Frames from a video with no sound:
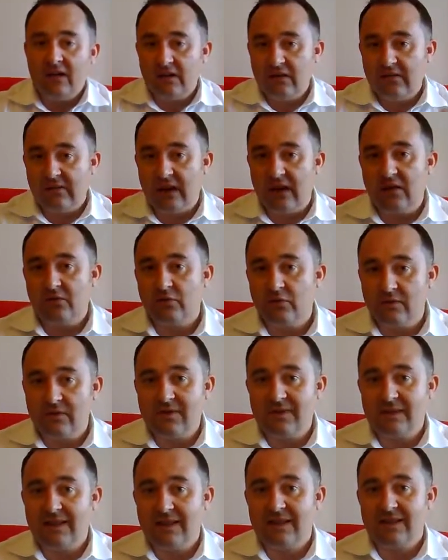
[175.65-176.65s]
And out of the
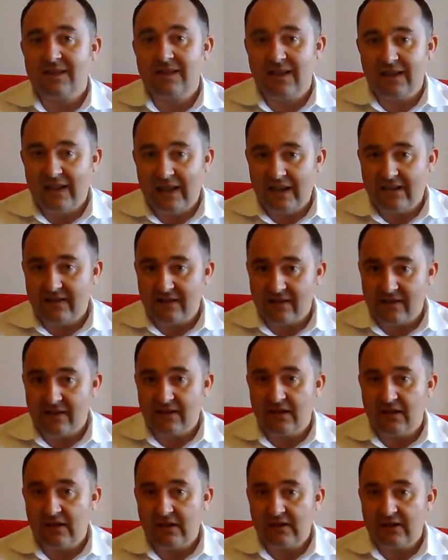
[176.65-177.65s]
160
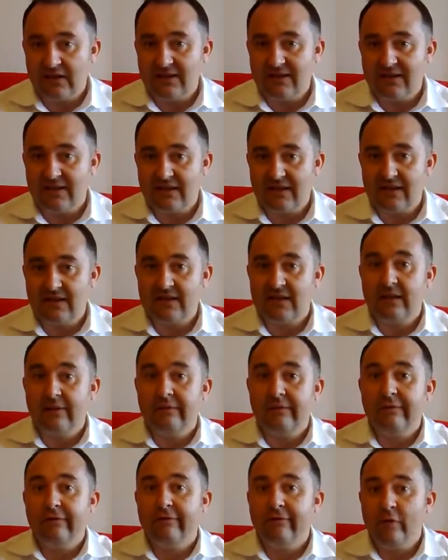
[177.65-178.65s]
letters in
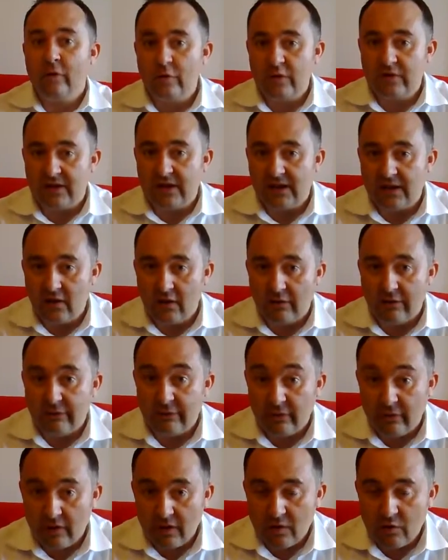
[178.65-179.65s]
1967, 40
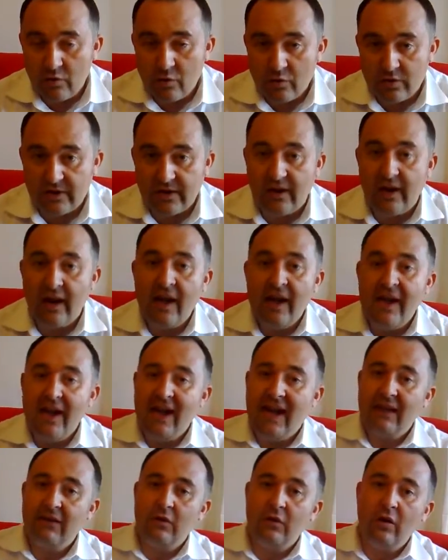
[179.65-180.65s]
got through, a quarter.
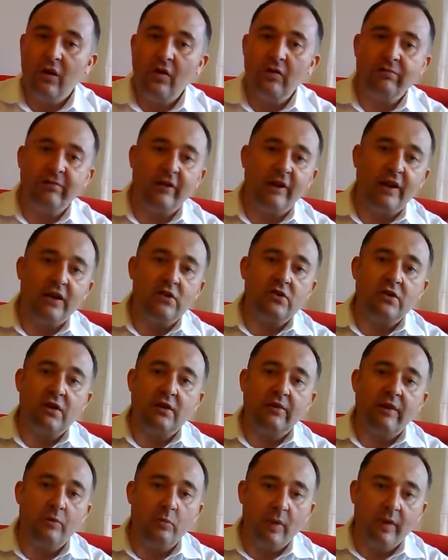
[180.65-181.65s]
And on
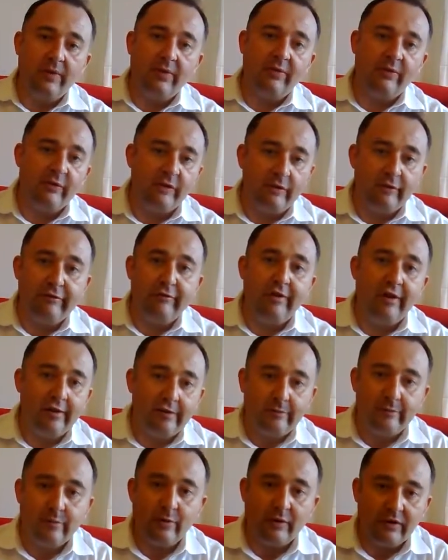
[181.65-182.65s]
average, they went through
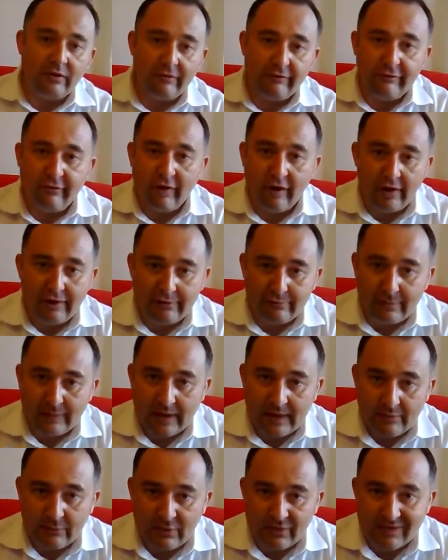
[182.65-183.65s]
5.5